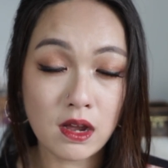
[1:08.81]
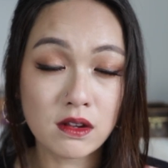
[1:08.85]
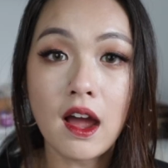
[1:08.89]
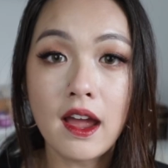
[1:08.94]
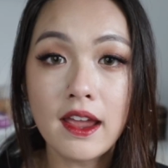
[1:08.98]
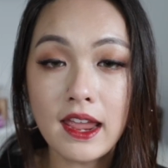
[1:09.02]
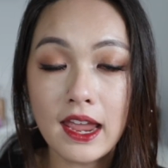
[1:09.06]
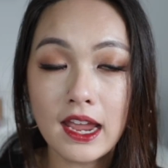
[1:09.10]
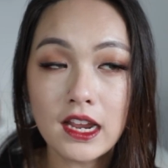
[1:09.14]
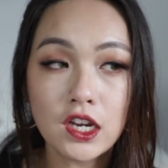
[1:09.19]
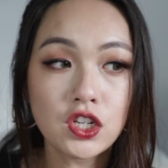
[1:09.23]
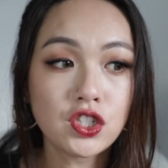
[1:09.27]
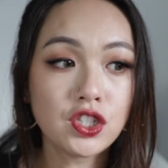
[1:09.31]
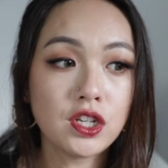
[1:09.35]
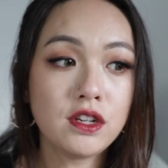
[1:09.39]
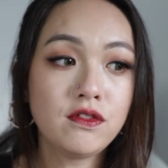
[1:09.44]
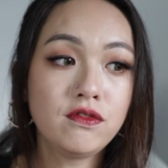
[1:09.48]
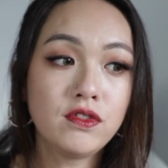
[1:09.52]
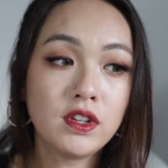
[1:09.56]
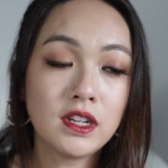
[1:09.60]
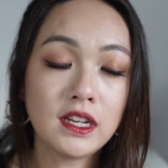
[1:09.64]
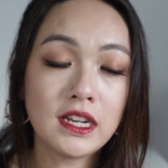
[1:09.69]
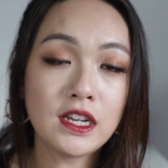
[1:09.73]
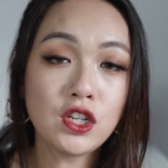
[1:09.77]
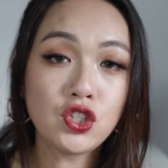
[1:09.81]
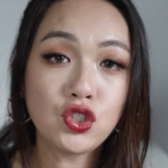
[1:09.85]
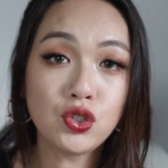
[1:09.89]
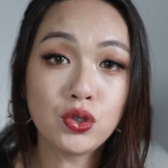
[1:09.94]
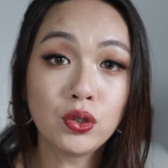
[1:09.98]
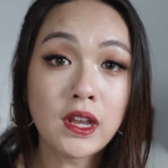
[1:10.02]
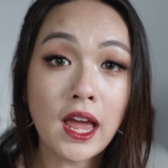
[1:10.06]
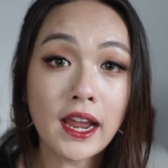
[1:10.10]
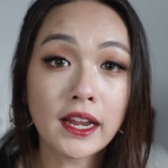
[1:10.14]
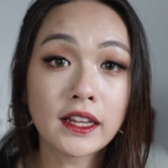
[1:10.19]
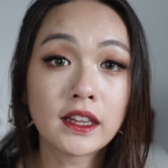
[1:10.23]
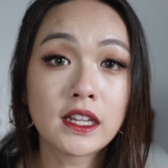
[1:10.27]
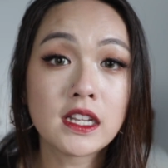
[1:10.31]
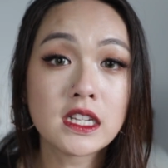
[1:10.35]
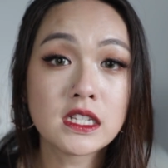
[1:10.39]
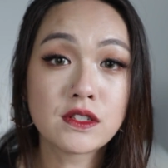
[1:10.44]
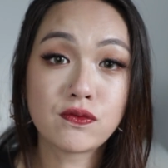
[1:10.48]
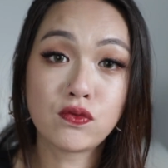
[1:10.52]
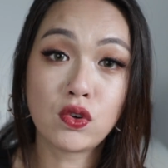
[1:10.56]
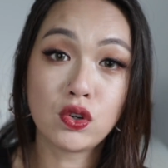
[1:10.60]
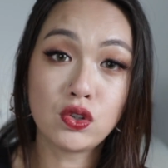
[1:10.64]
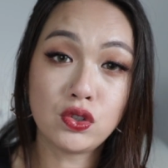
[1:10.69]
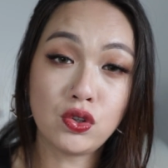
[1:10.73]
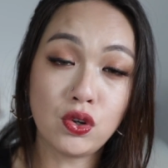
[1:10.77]
I actually really do like this
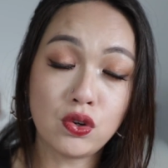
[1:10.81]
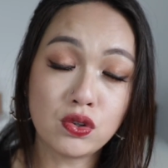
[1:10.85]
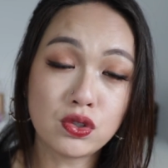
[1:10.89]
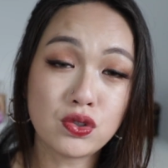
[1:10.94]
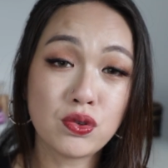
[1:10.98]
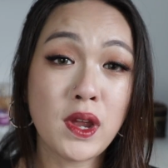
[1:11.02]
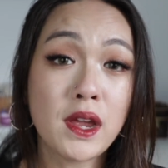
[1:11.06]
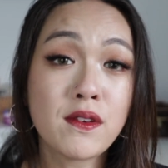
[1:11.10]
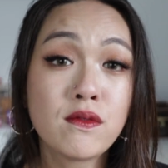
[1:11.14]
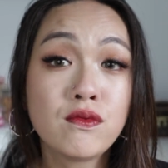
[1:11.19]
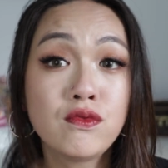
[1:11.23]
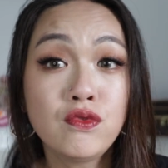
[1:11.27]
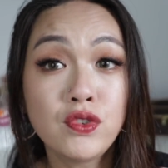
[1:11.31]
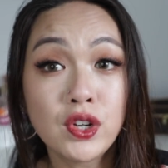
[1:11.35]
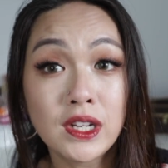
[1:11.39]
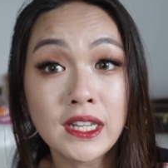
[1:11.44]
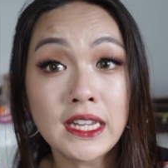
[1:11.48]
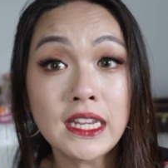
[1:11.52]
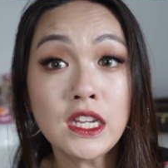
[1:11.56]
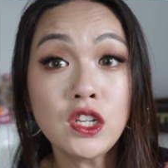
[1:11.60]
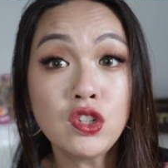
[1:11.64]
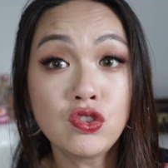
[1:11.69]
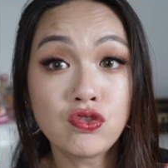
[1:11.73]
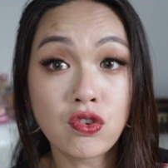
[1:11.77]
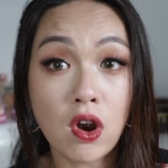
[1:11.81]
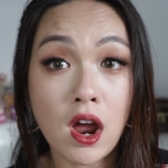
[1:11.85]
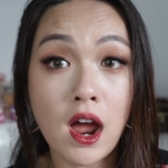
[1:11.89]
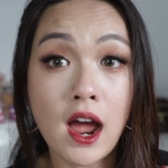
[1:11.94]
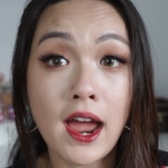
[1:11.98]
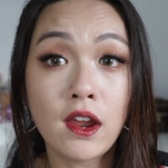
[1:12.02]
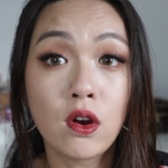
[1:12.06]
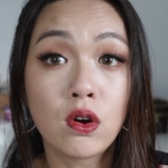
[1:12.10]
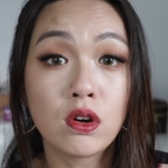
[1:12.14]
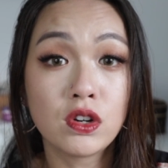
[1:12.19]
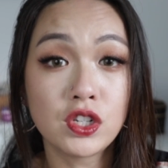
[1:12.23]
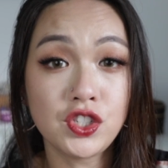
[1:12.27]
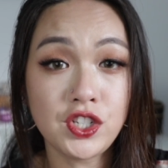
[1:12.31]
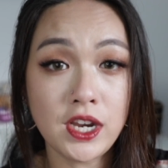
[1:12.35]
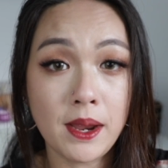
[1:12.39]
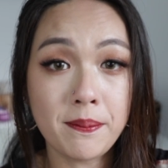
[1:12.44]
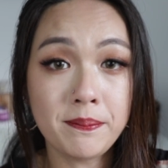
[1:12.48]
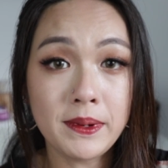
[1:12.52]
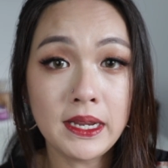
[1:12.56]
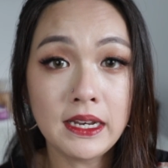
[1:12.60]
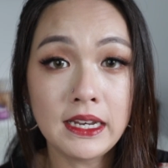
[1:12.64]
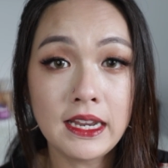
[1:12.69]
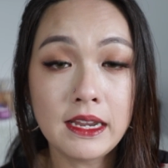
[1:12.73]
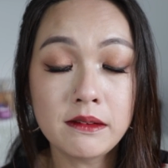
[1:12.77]
for those who have really dry or
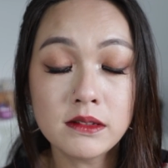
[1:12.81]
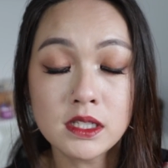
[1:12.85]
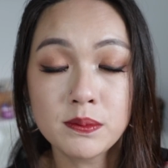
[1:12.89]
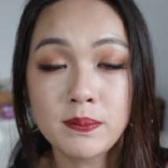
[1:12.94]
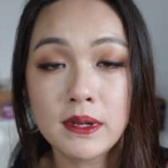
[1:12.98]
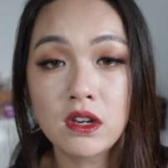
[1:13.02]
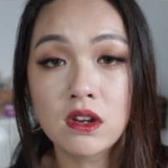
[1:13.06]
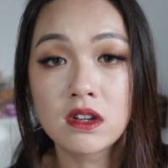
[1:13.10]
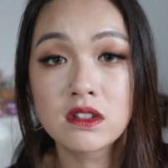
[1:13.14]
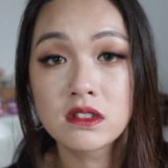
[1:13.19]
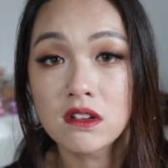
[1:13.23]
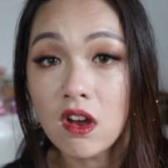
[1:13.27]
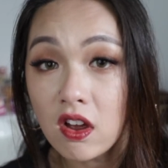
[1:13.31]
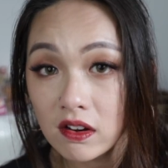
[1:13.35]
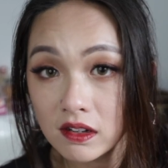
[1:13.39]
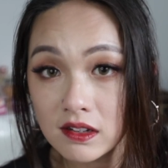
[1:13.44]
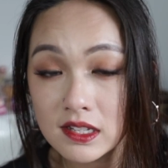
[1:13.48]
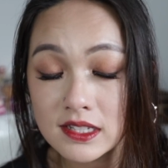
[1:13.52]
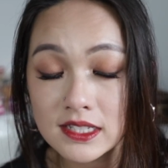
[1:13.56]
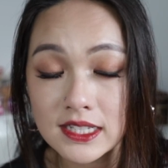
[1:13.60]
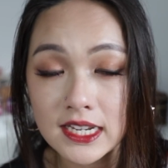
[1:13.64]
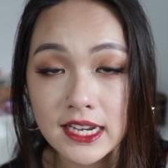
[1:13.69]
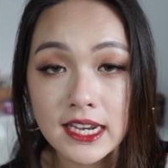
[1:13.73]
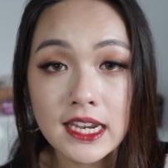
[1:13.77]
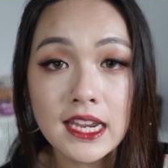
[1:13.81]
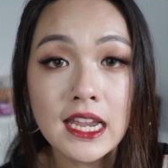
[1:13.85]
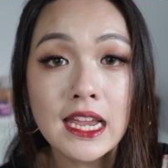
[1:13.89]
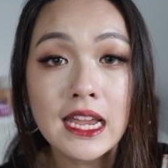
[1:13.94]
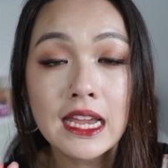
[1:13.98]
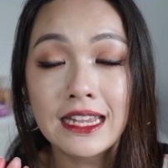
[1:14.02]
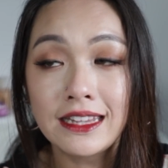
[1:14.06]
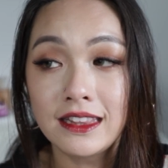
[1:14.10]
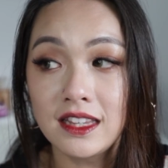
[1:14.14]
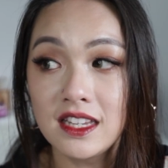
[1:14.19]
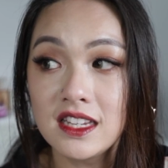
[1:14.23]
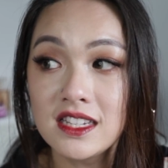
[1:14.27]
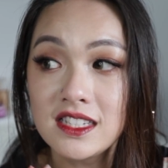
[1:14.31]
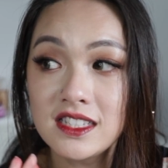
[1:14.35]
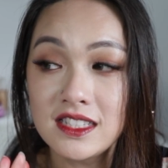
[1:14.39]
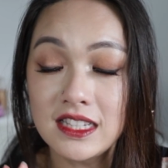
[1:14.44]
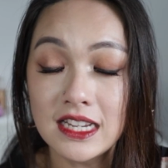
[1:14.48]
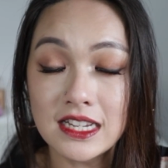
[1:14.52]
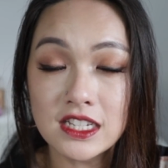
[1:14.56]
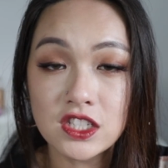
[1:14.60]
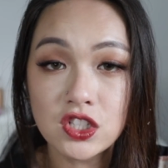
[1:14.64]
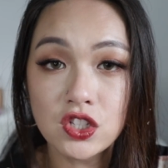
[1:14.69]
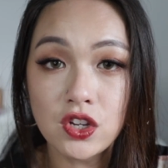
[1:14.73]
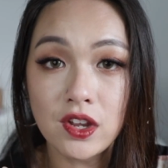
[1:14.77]
chappy lips, because honestly this
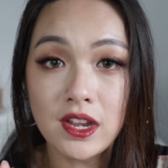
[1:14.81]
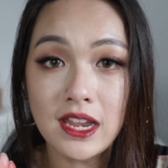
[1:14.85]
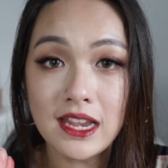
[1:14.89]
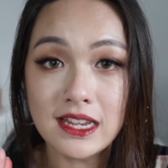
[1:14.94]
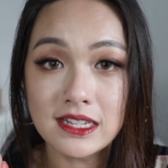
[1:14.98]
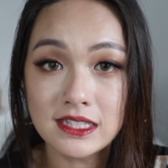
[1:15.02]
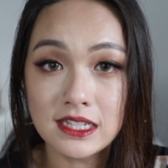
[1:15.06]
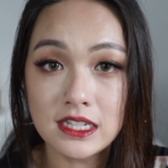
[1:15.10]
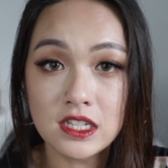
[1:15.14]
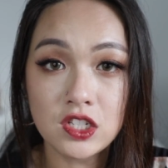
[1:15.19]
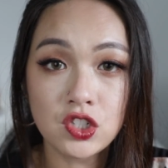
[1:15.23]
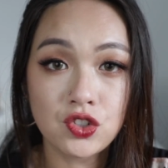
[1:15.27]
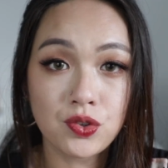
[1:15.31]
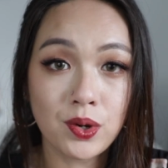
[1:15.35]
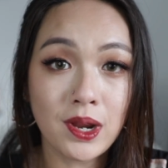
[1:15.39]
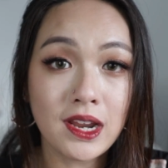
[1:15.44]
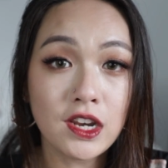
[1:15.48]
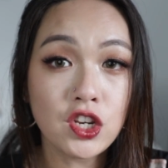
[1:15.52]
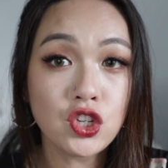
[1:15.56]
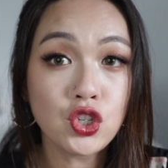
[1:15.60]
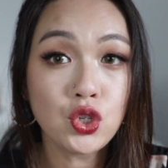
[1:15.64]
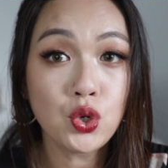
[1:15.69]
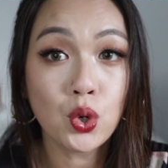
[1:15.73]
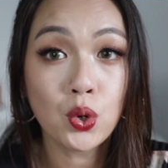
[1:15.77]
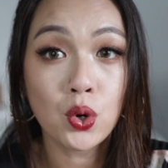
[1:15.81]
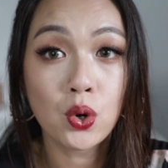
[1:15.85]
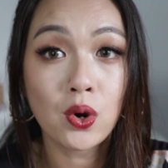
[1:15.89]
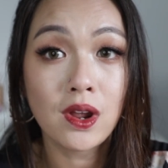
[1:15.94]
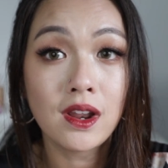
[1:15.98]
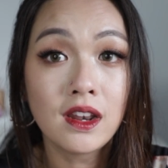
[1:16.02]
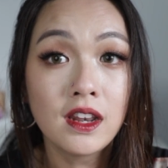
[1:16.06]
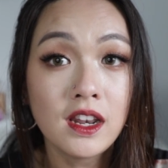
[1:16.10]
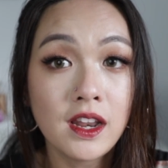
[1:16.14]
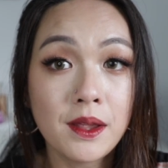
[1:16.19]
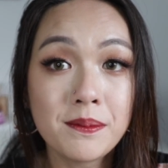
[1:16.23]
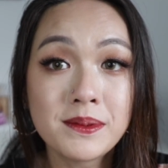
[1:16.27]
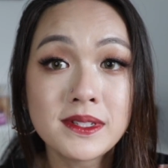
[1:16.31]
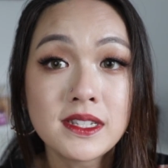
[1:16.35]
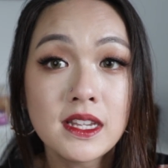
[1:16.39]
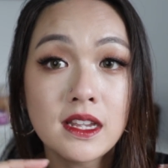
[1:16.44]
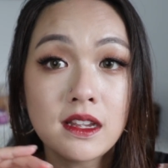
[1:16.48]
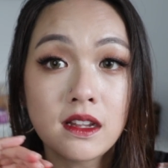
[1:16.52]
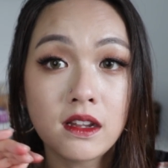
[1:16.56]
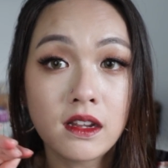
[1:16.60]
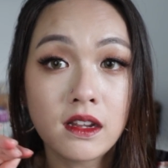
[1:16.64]
does not accentuate your lips